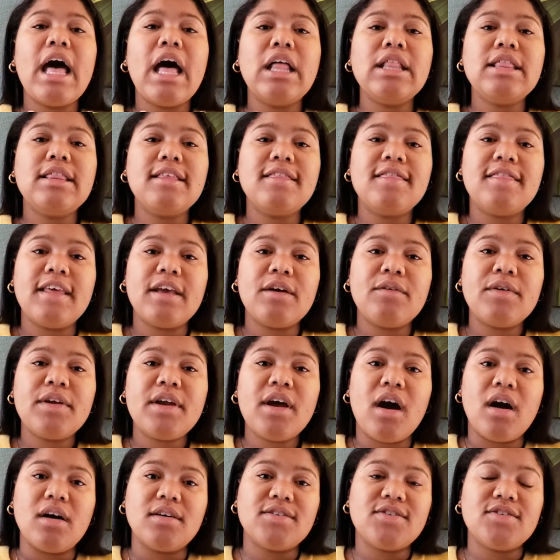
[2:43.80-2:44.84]
The thing with
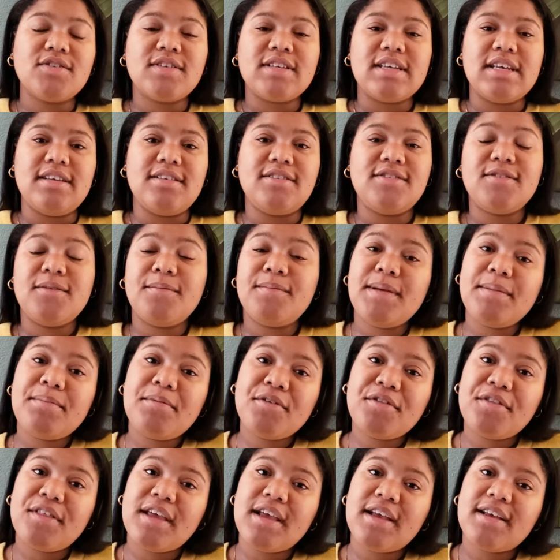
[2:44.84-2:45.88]
hostels is some
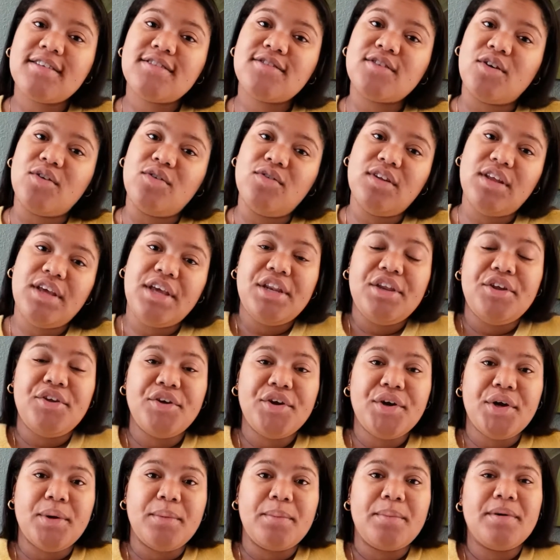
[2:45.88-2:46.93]
people think it's only in
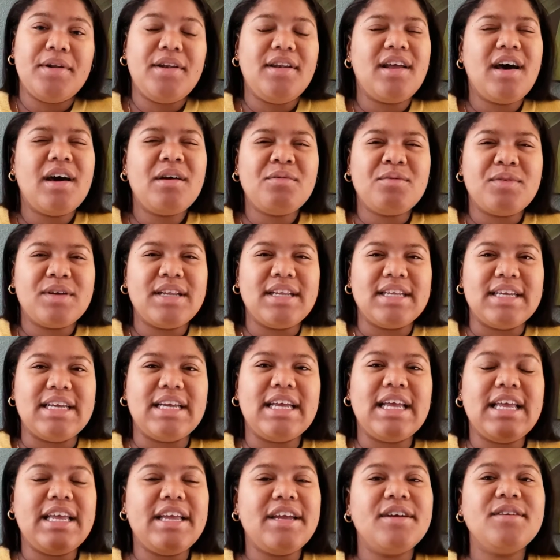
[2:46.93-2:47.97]
Europe. Not really.
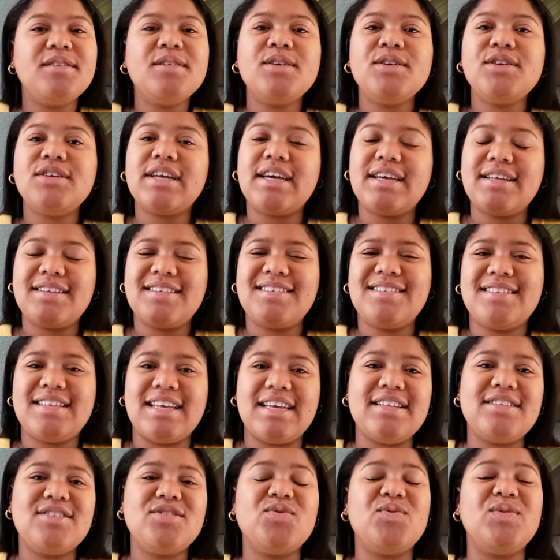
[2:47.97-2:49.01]
Here in the United
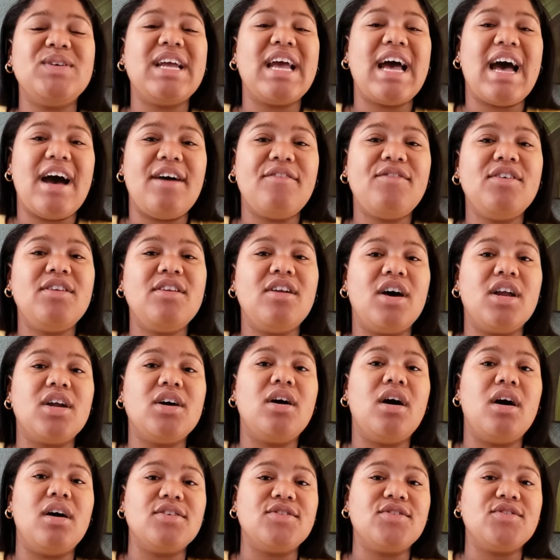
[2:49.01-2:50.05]
States, we have a lot of
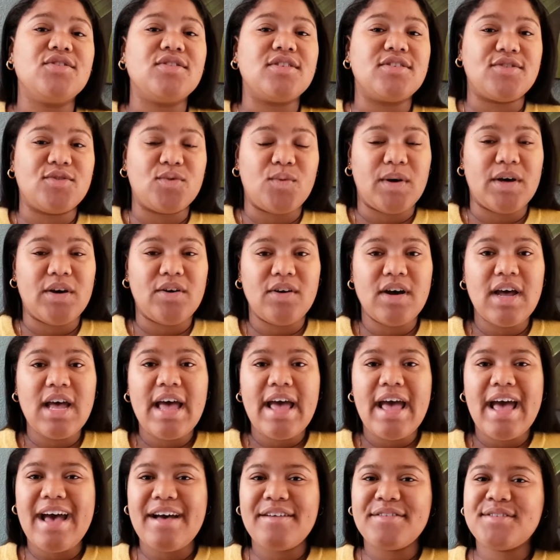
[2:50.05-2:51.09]
hostels as well.
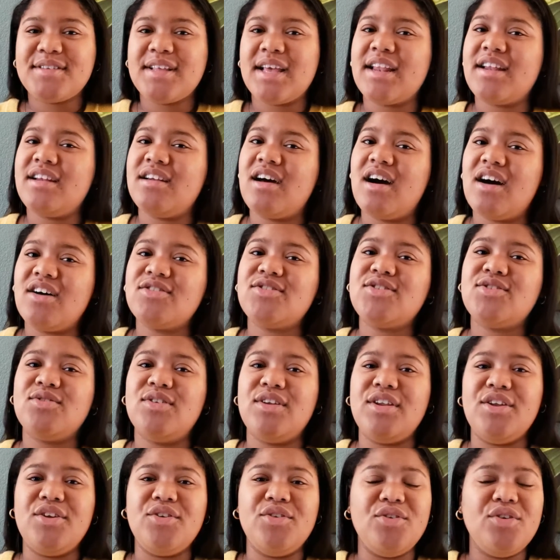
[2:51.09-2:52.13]
I've stayed in hostel
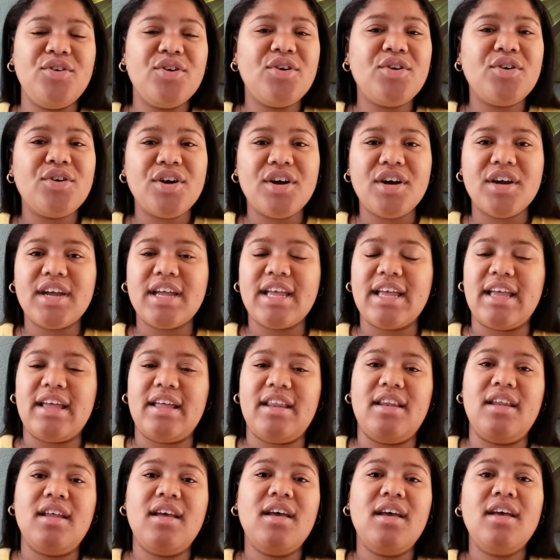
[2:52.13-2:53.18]
in New York, in
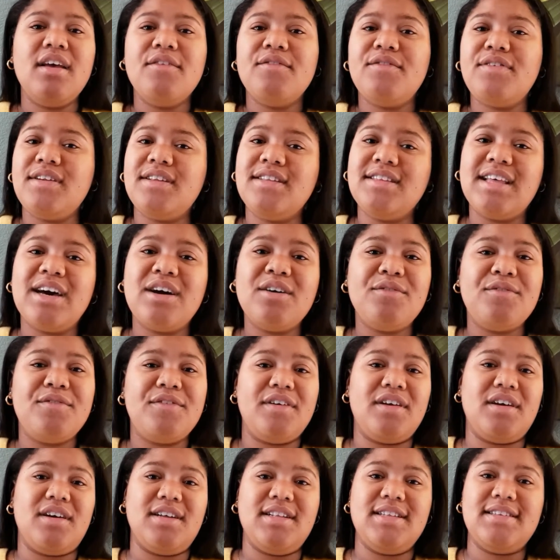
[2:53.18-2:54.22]

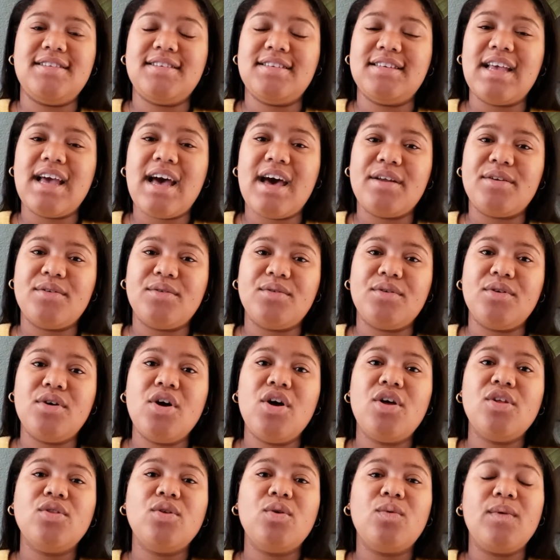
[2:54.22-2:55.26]
Philadelphia, and Seattle.
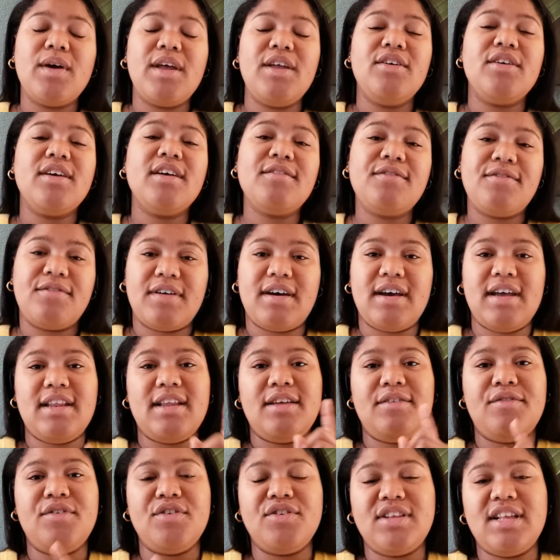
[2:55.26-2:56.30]
The way you can find
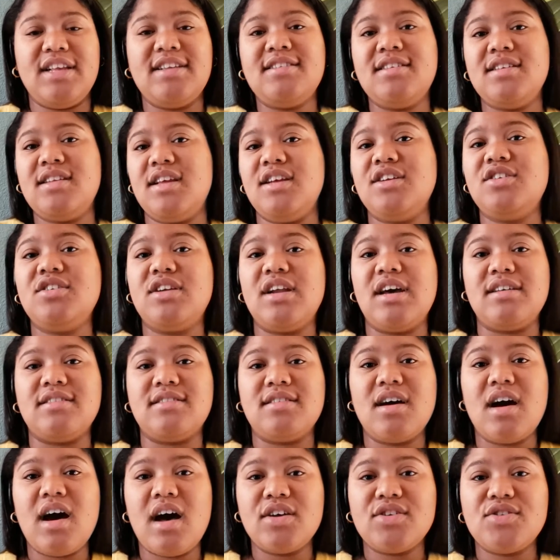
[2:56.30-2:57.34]
if your destination has
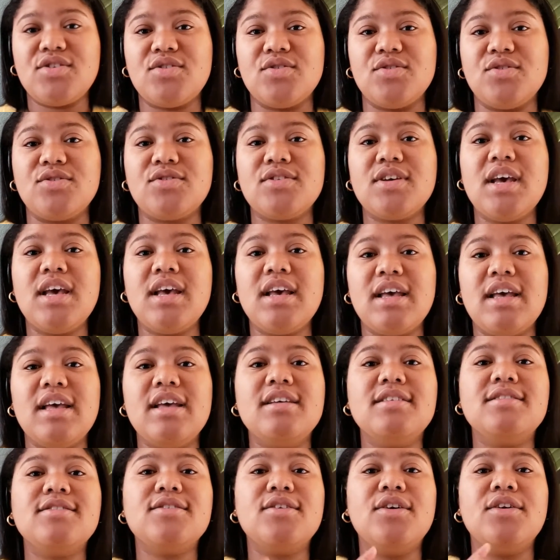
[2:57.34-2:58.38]
hostels
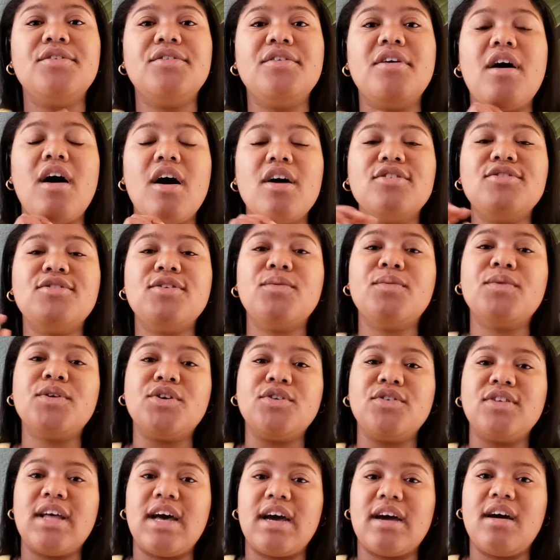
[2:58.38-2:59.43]
is go to
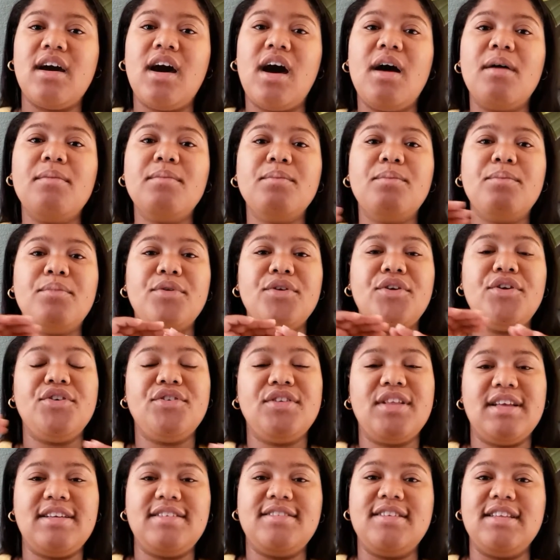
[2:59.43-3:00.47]
hostelworld.com, put your
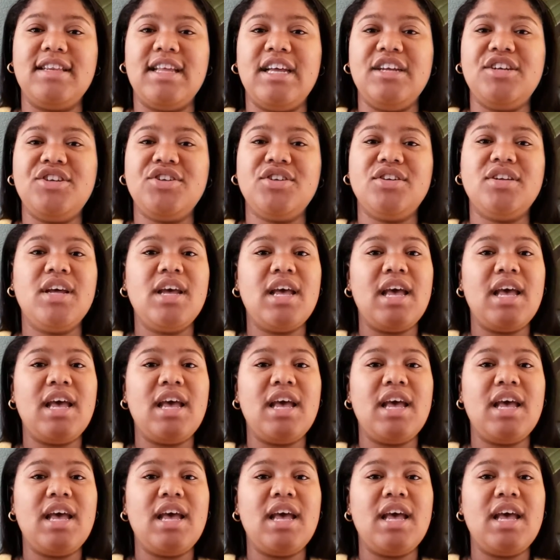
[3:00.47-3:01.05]
destination,